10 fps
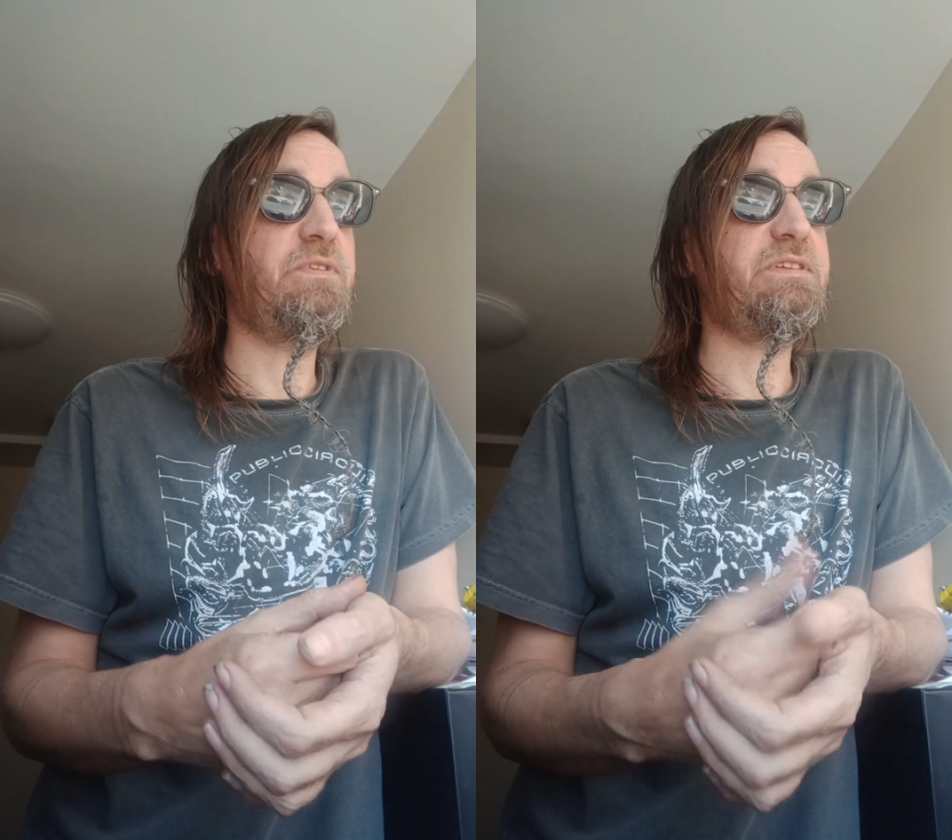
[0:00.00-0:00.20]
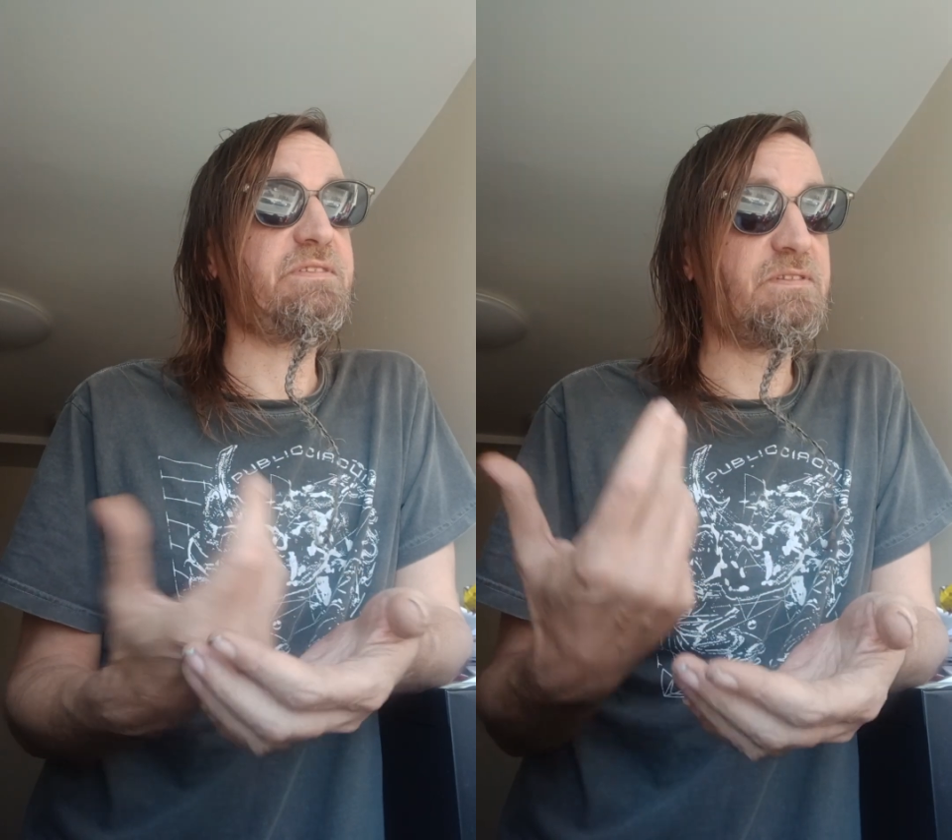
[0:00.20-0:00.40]

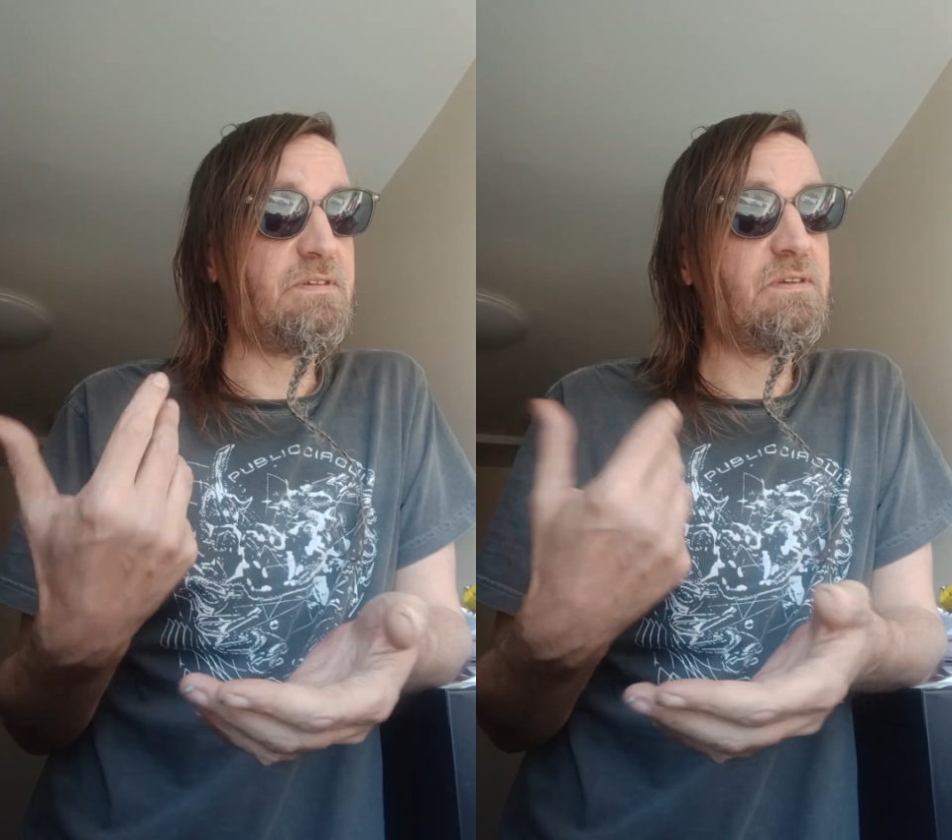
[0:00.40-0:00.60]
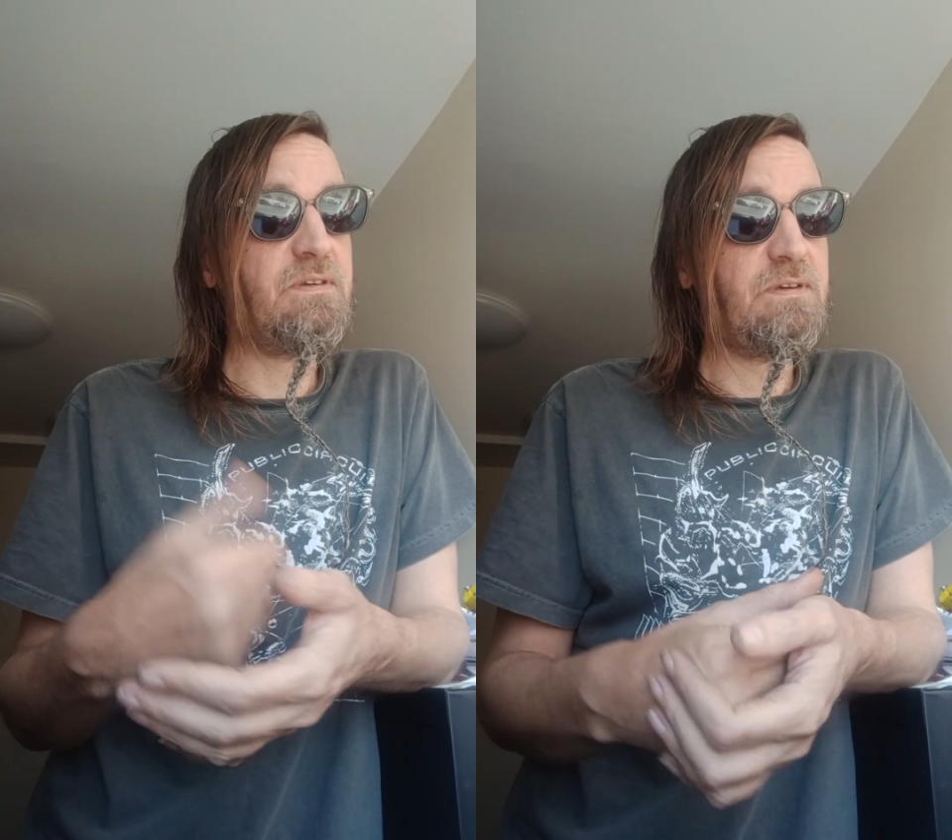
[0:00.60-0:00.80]
that's,
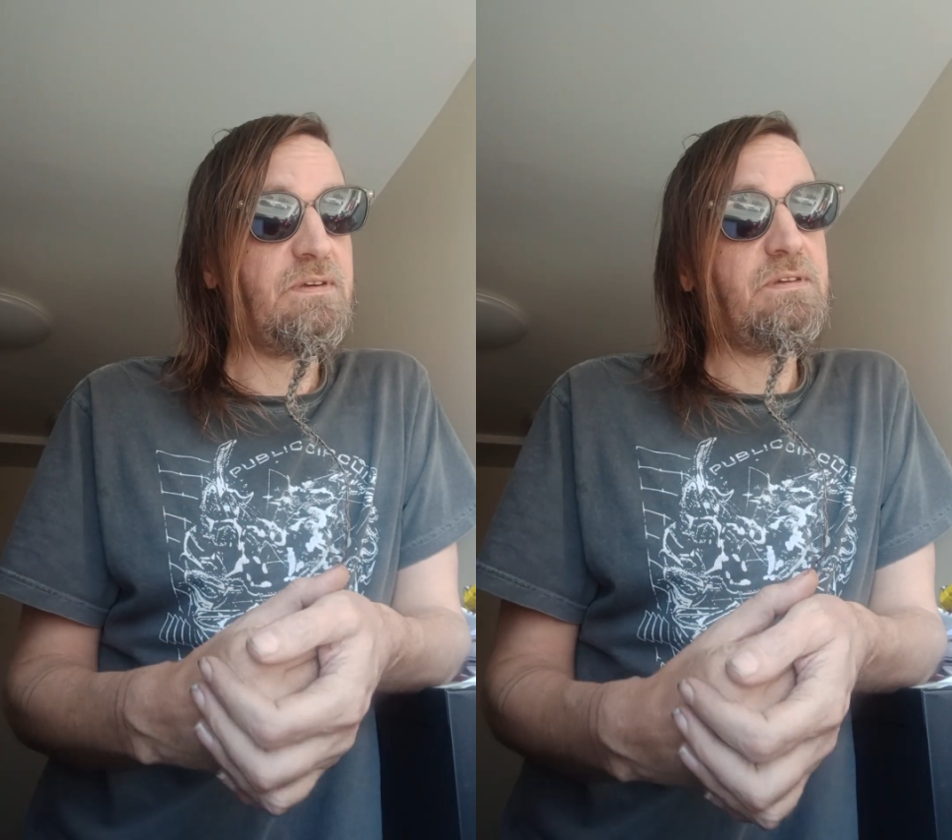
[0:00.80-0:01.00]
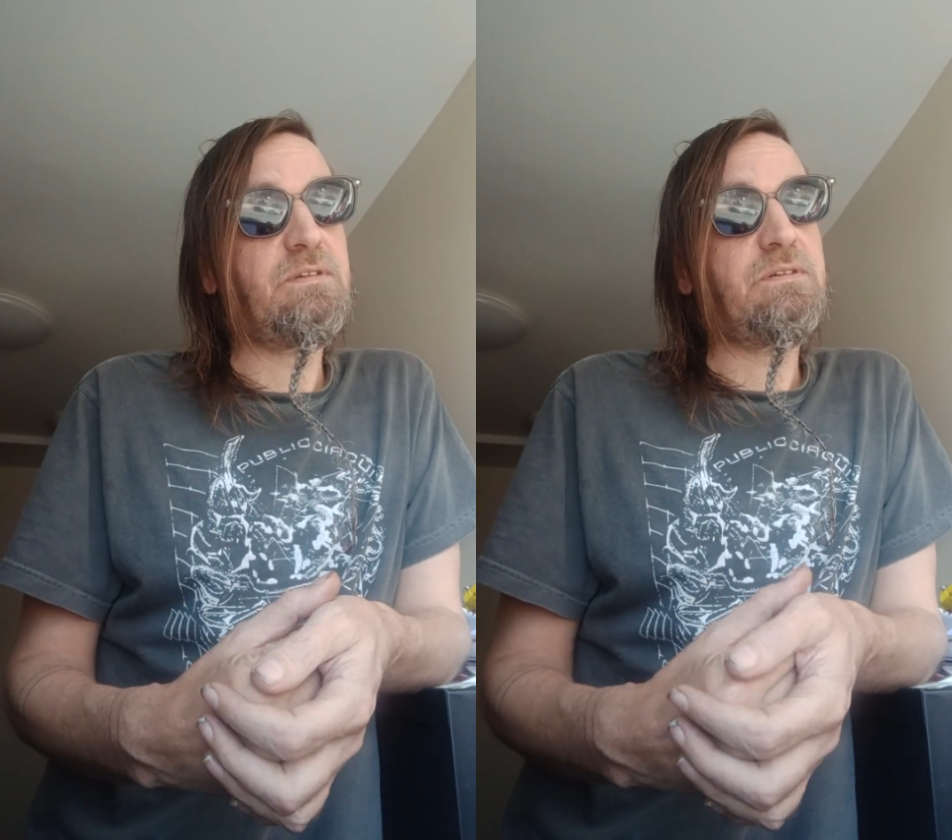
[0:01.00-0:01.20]

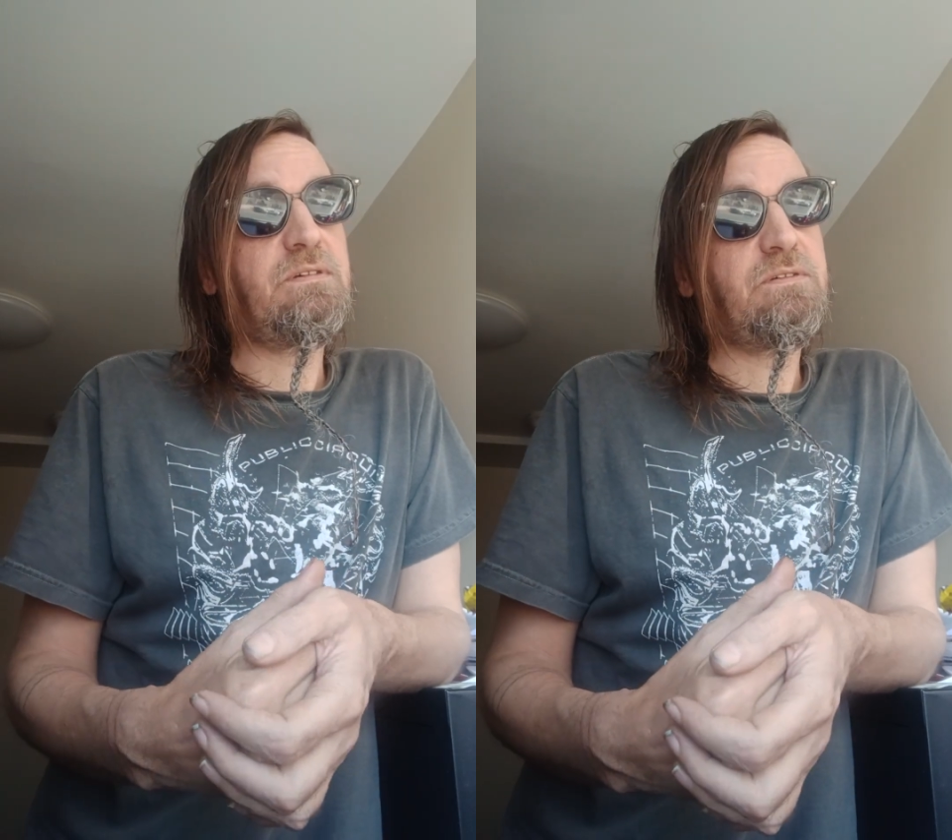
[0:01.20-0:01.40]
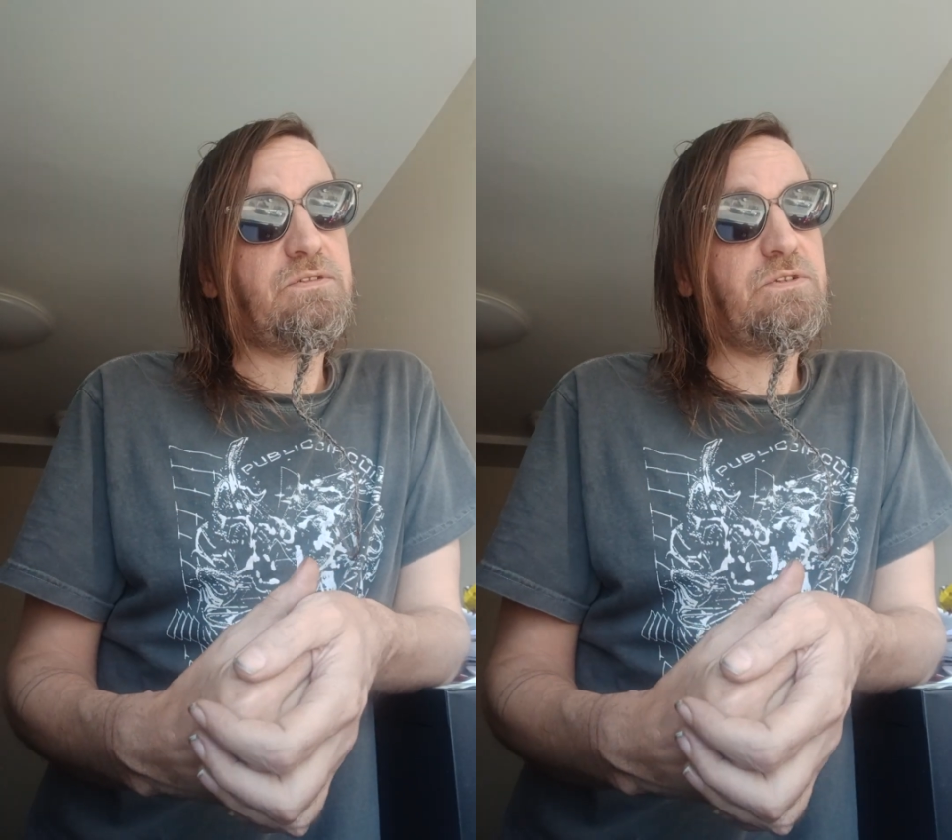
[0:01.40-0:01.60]

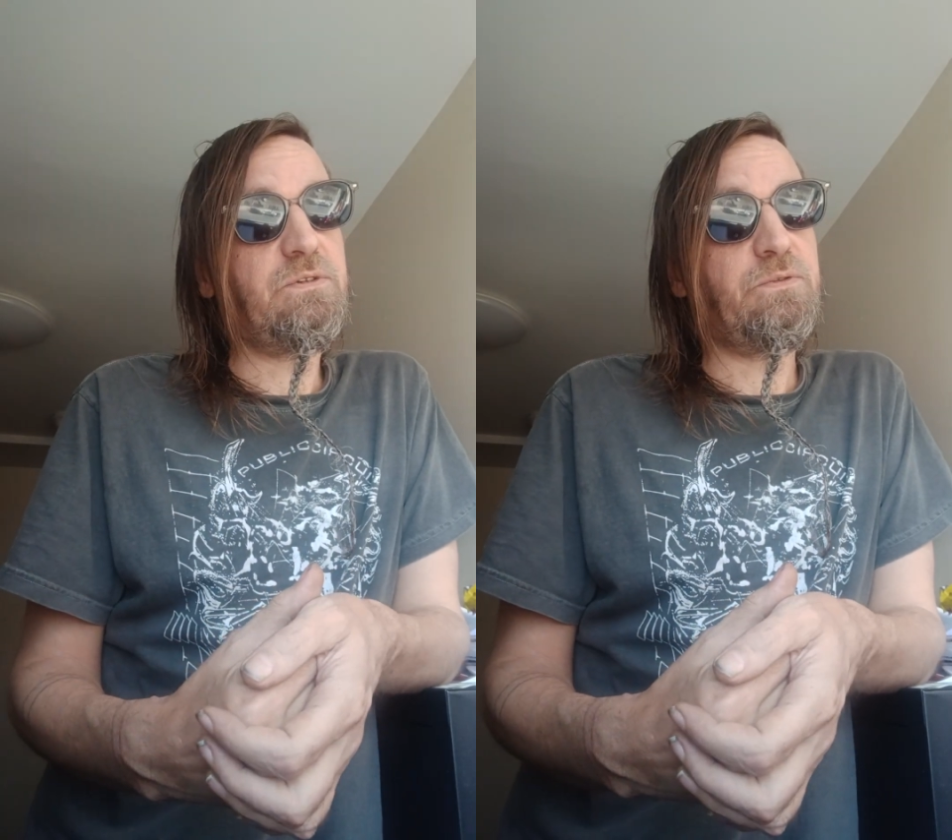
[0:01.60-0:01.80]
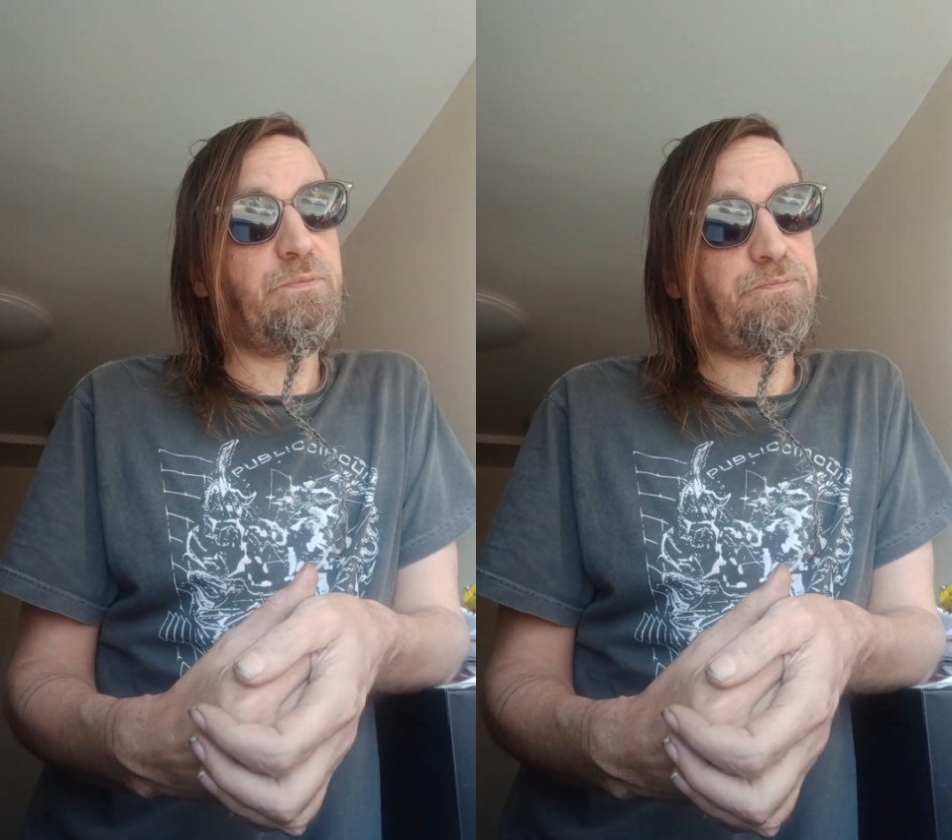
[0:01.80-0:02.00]
you know.